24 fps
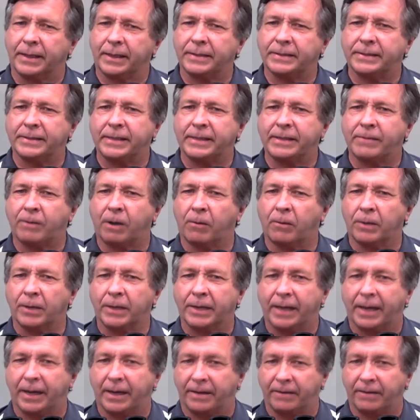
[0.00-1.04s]
and see what we're
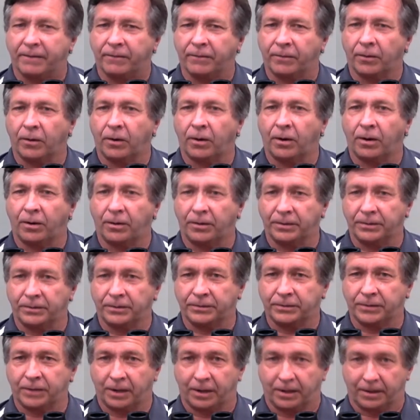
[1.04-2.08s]
getting for all this
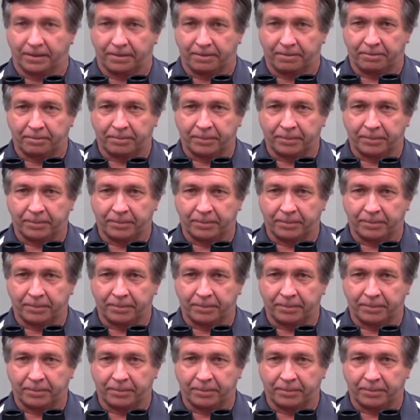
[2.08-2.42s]
talk.